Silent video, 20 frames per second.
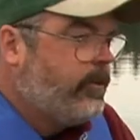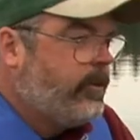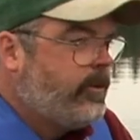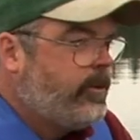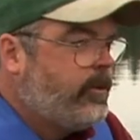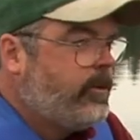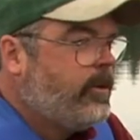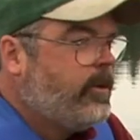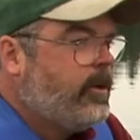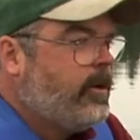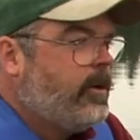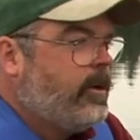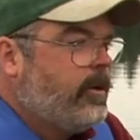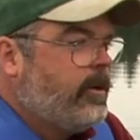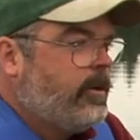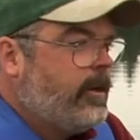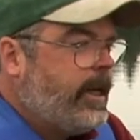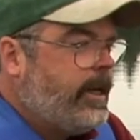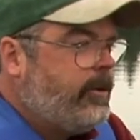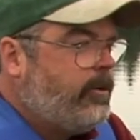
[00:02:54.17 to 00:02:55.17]
with
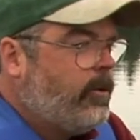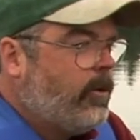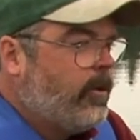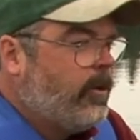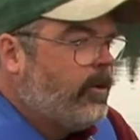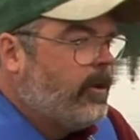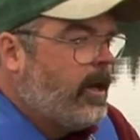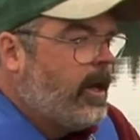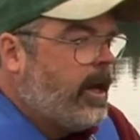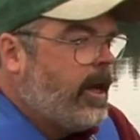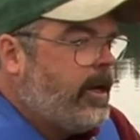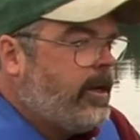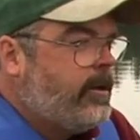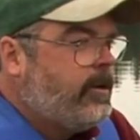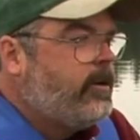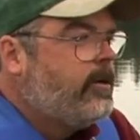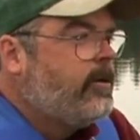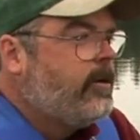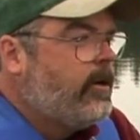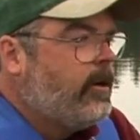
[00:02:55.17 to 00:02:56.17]
lead core line,